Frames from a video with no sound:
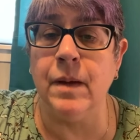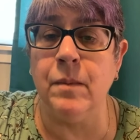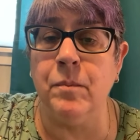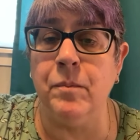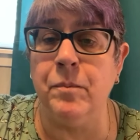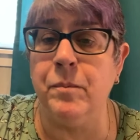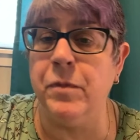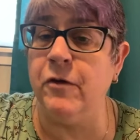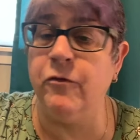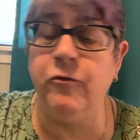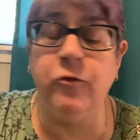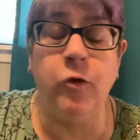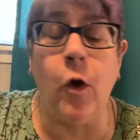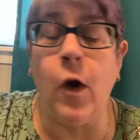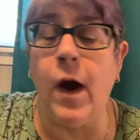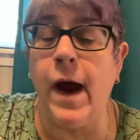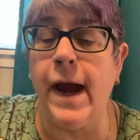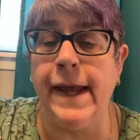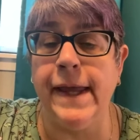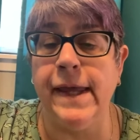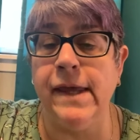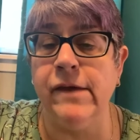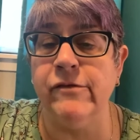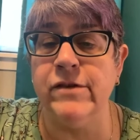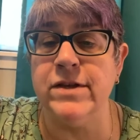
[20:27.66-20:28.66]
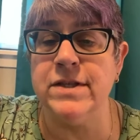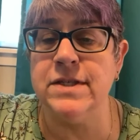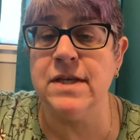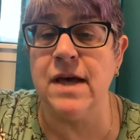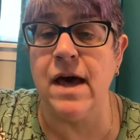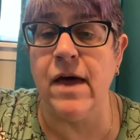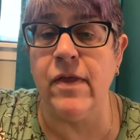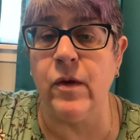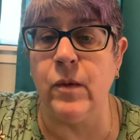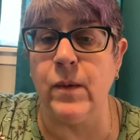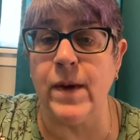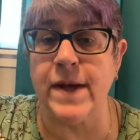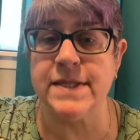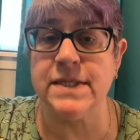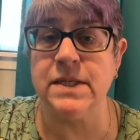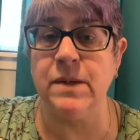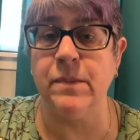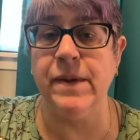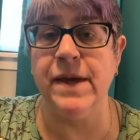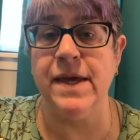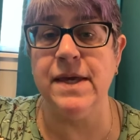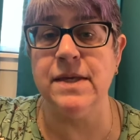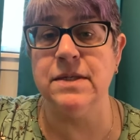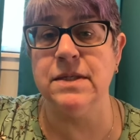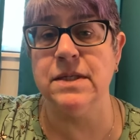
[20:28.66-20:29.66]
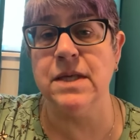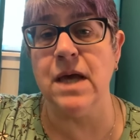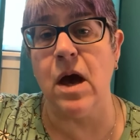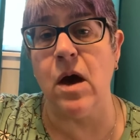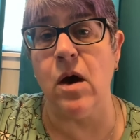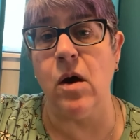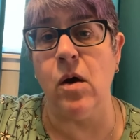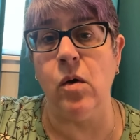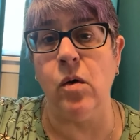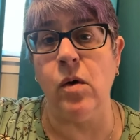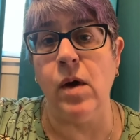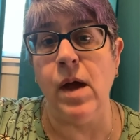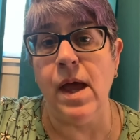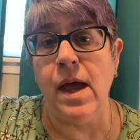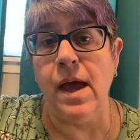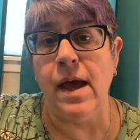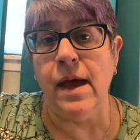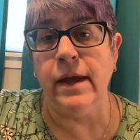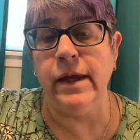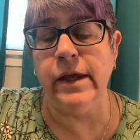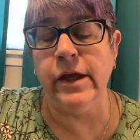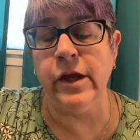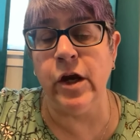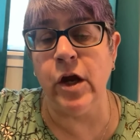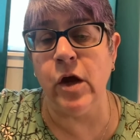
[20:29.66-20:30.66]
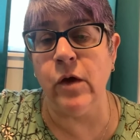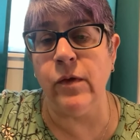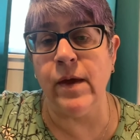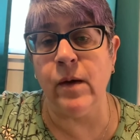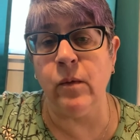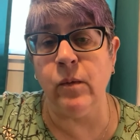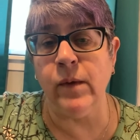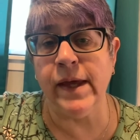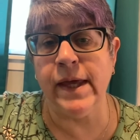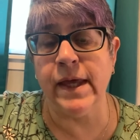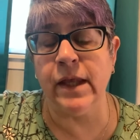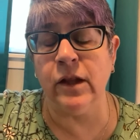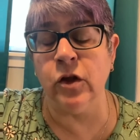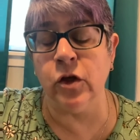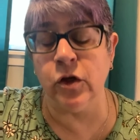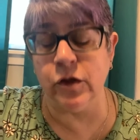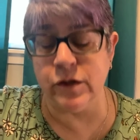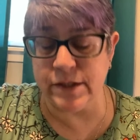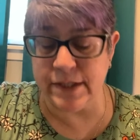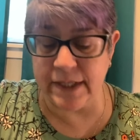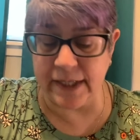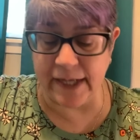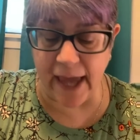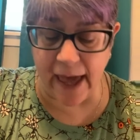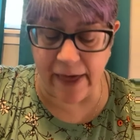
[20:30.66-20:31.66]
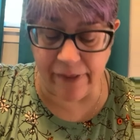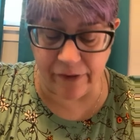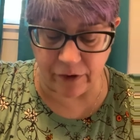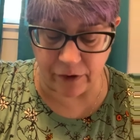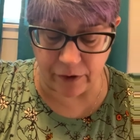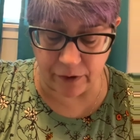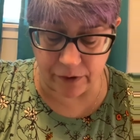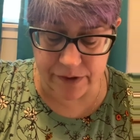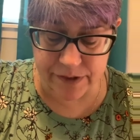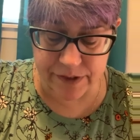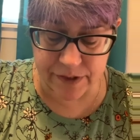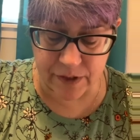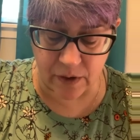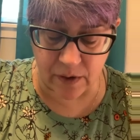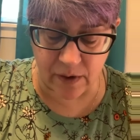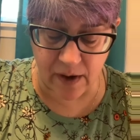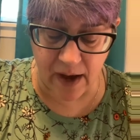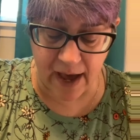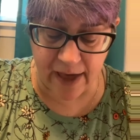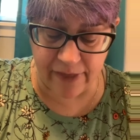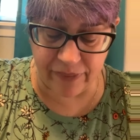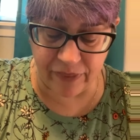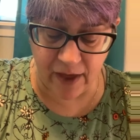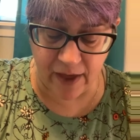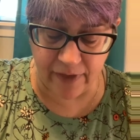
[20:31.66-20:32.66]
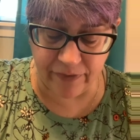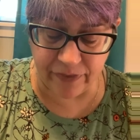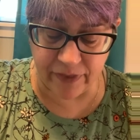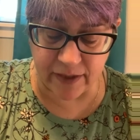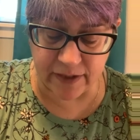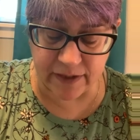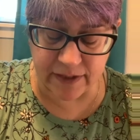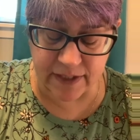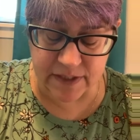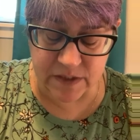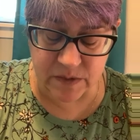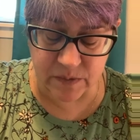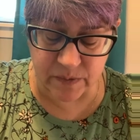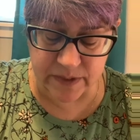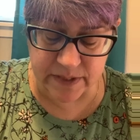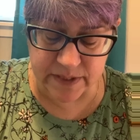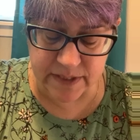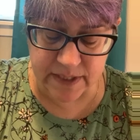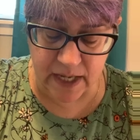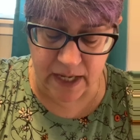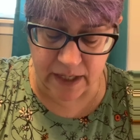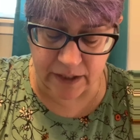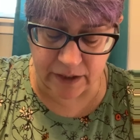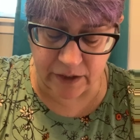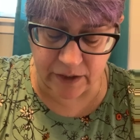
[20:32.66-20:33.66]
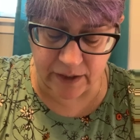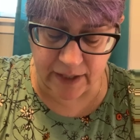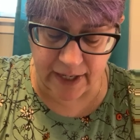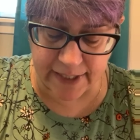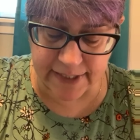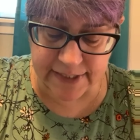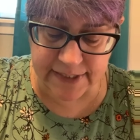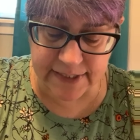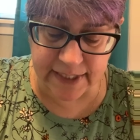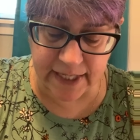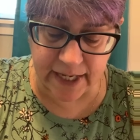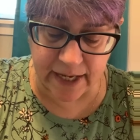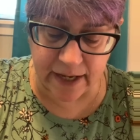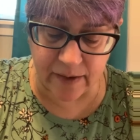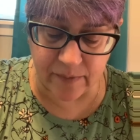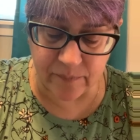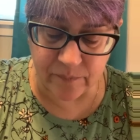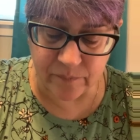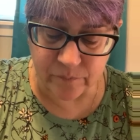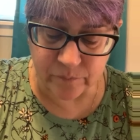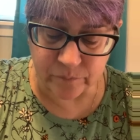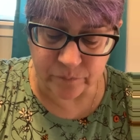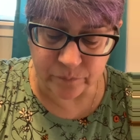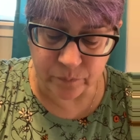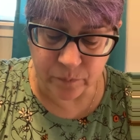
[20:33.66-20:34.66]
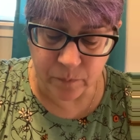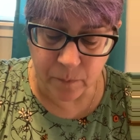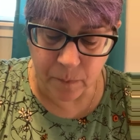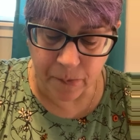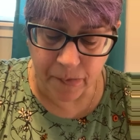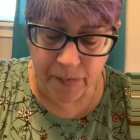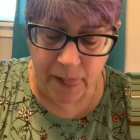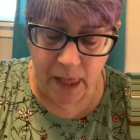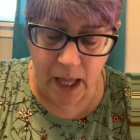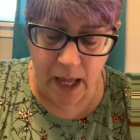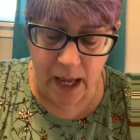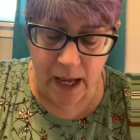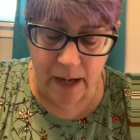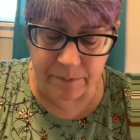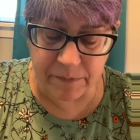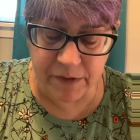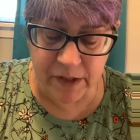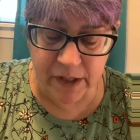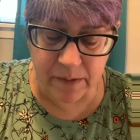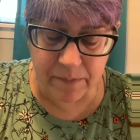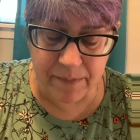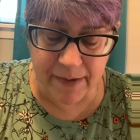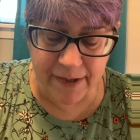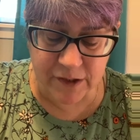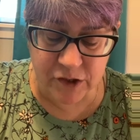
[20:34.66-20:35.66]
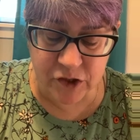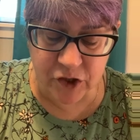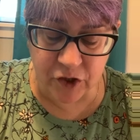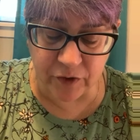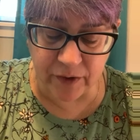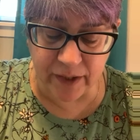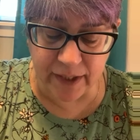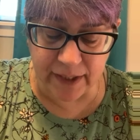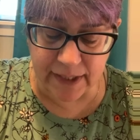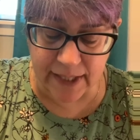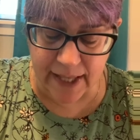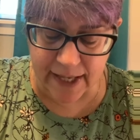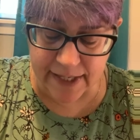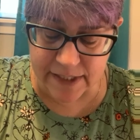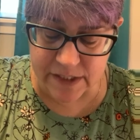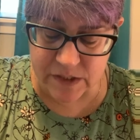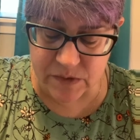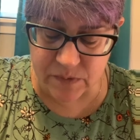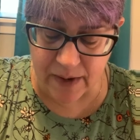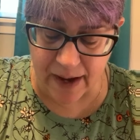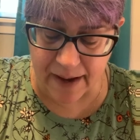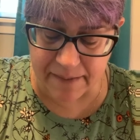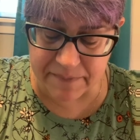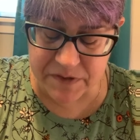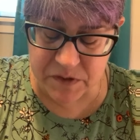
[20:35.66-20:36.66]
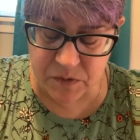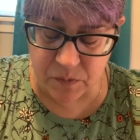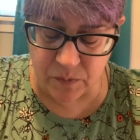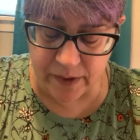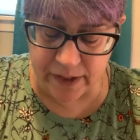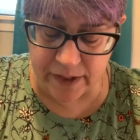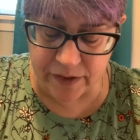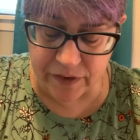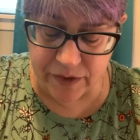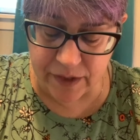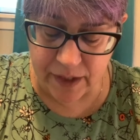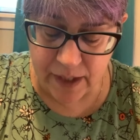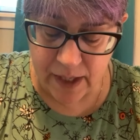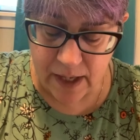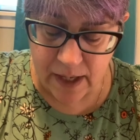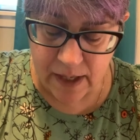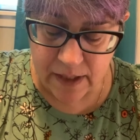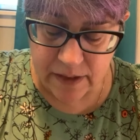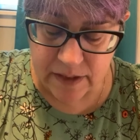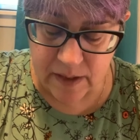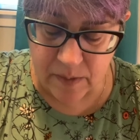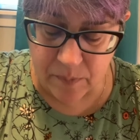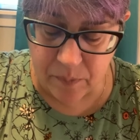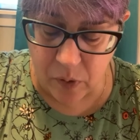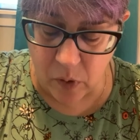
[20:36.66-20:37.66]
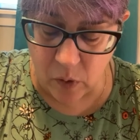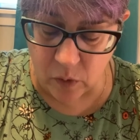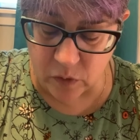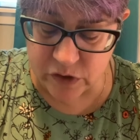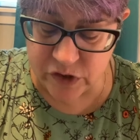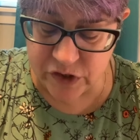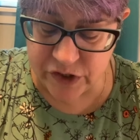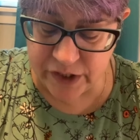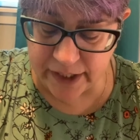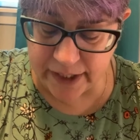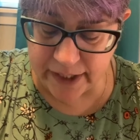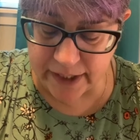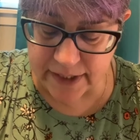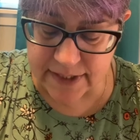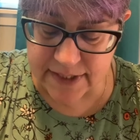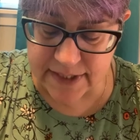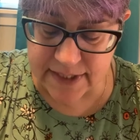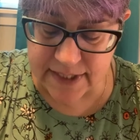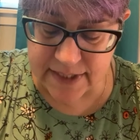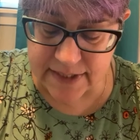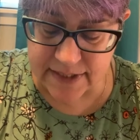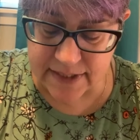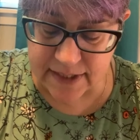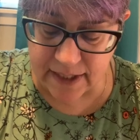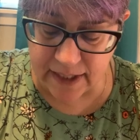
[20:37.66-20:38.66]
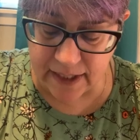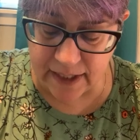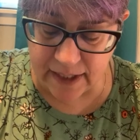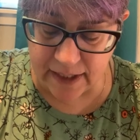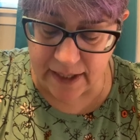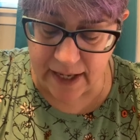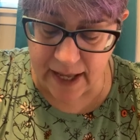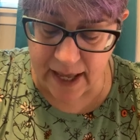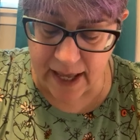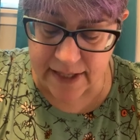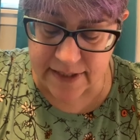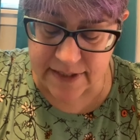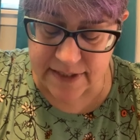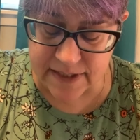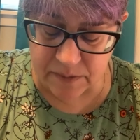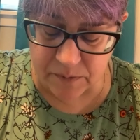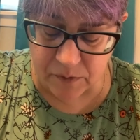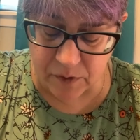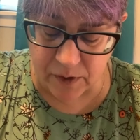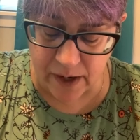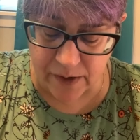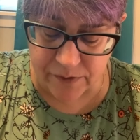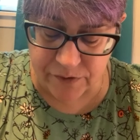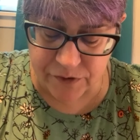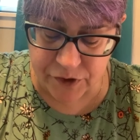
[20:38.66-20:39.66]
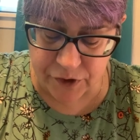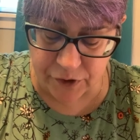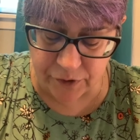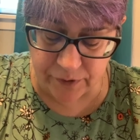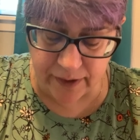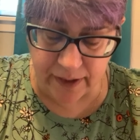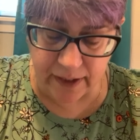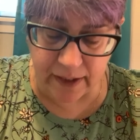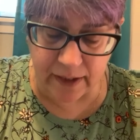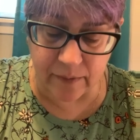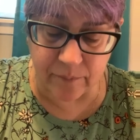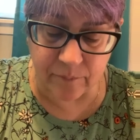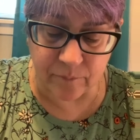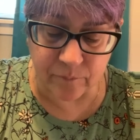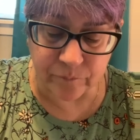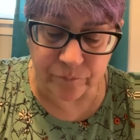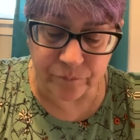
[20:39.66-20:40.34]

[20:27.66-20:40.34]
Before I even saw the recipe, so you know that we can learn together. So I thought that this was a good idea. You can make turkey lettuce wraps with the pulled chicken seasoning and some ground turkey.